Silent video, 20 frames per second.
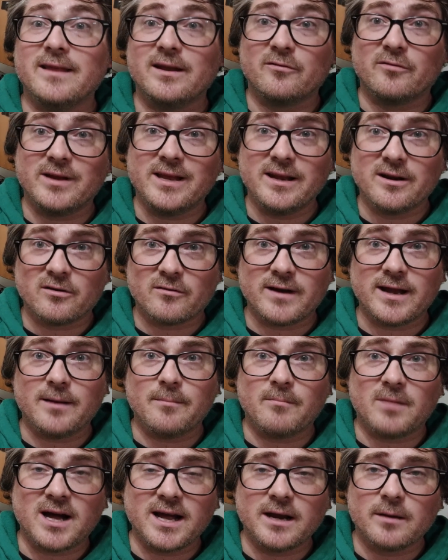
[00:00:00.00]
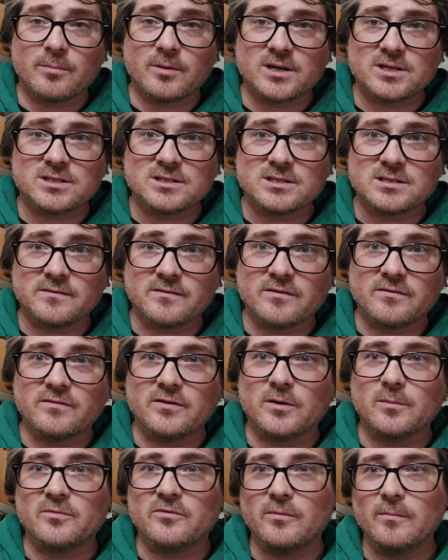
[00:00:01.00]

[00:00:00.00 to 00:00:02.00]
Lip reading: they reiterate my impressions of the film,